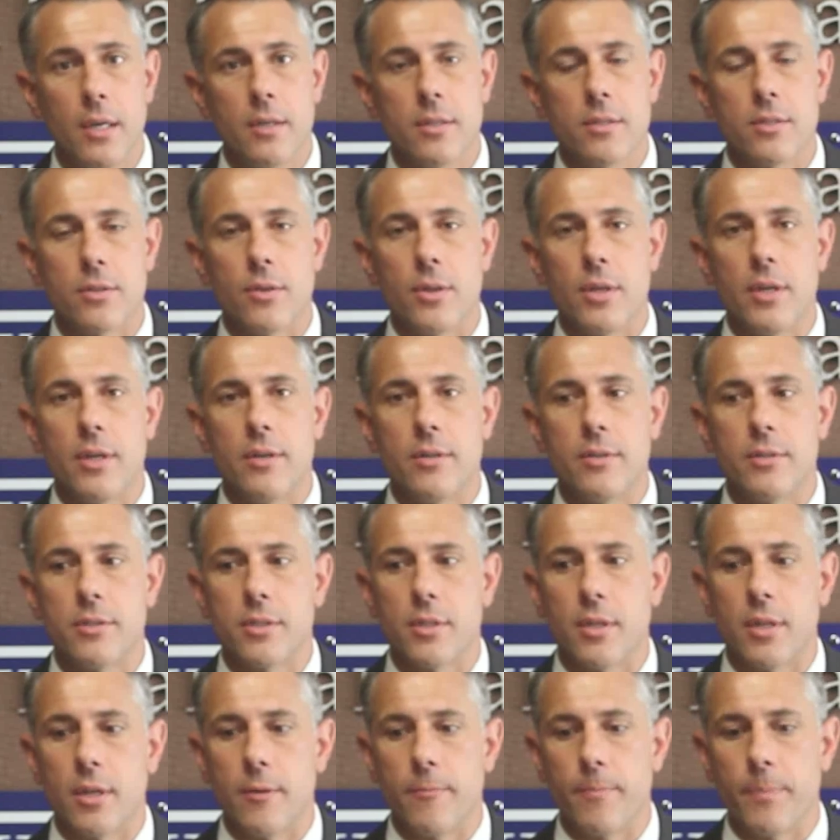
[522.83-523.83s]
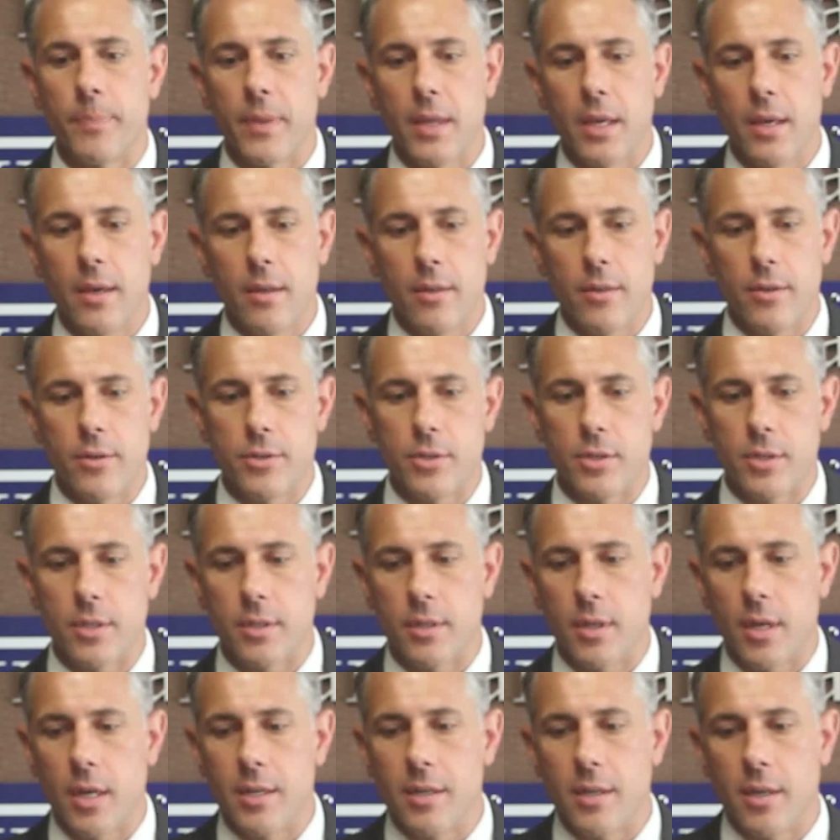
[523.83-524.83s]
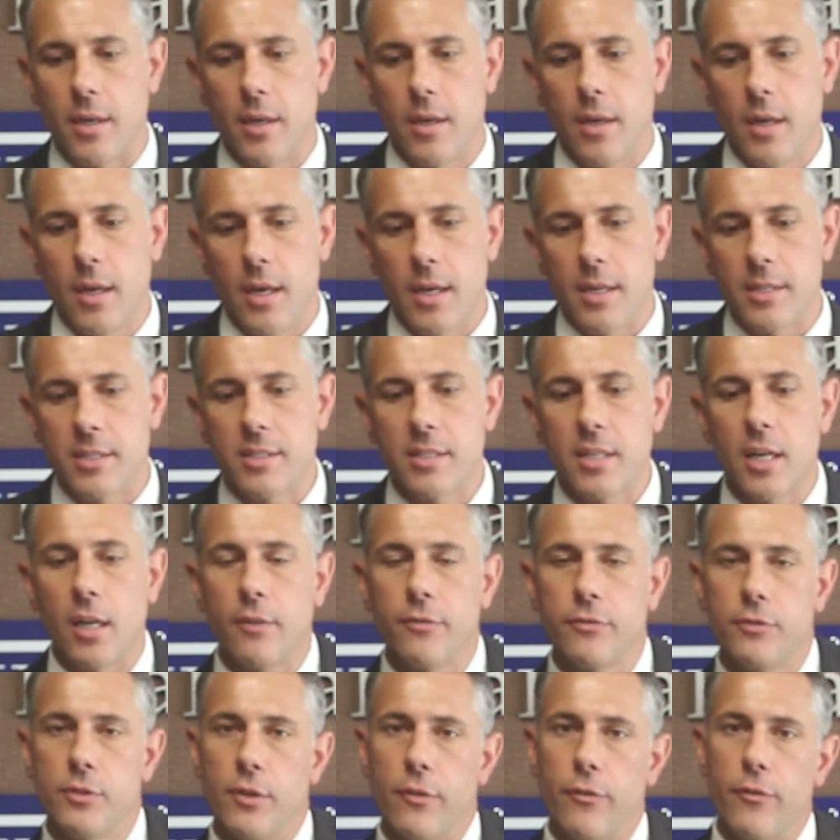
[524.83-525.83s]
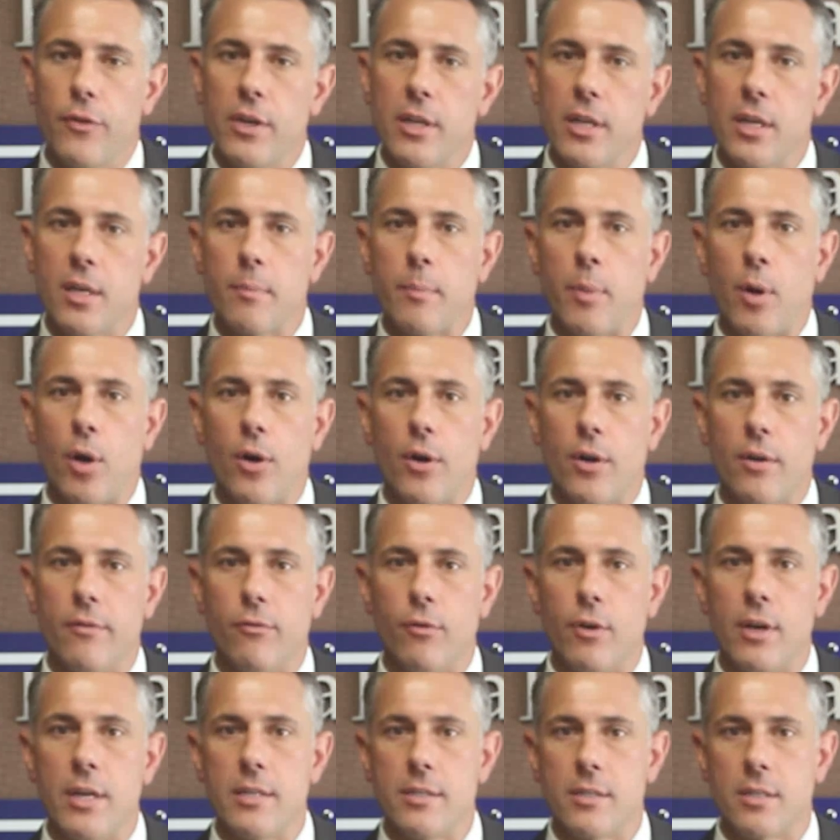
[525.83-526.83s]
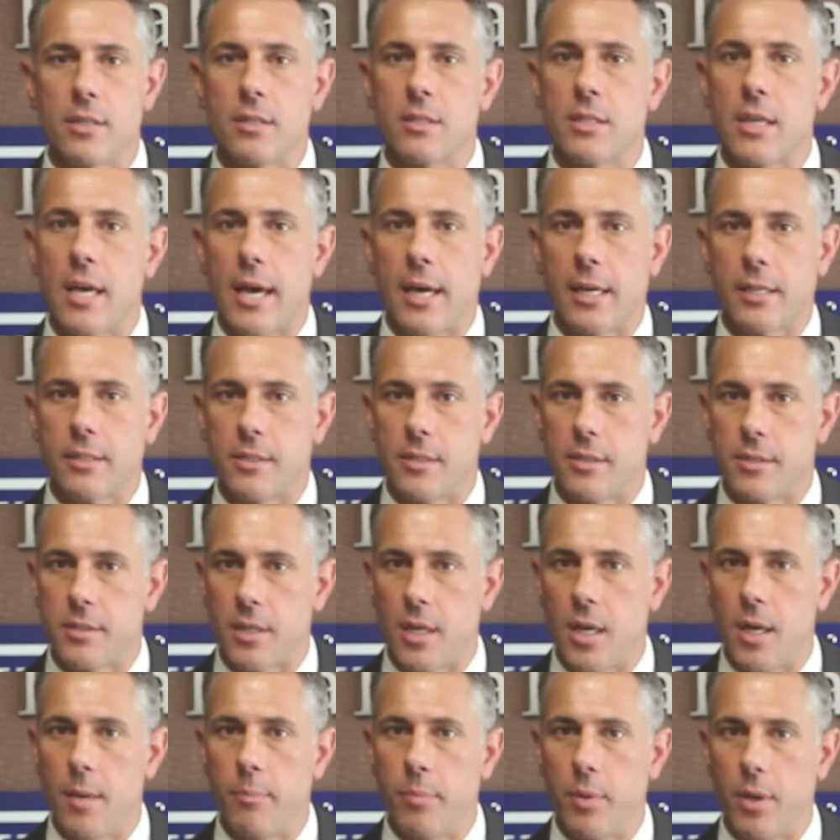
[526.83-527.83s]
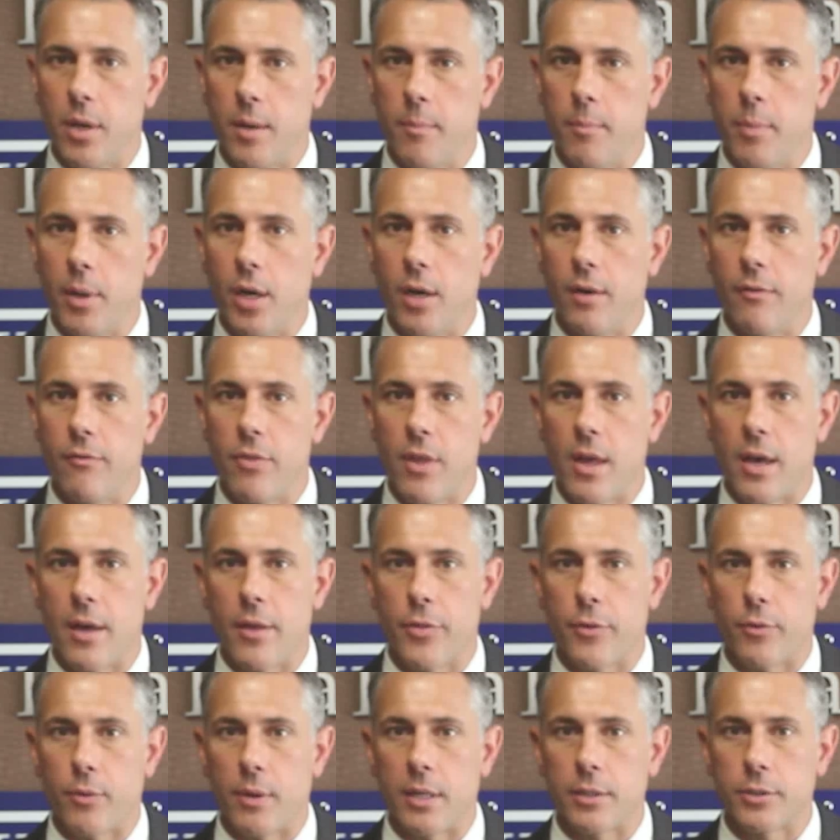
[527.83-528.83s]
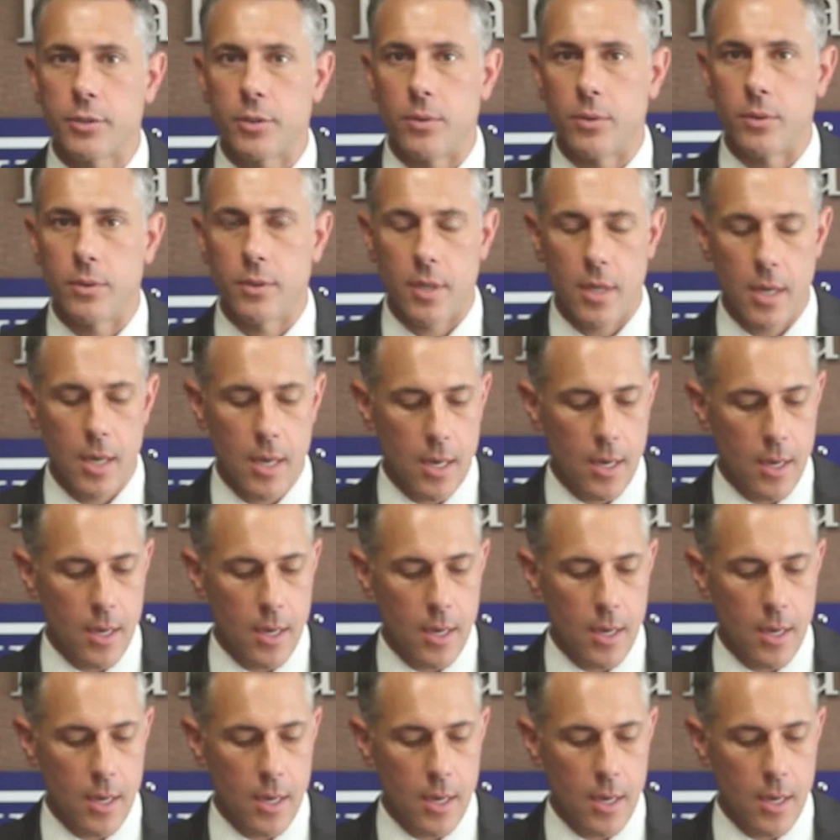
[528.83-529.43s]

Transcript: So there's a self-defeating part of raising taxes up above that threshold.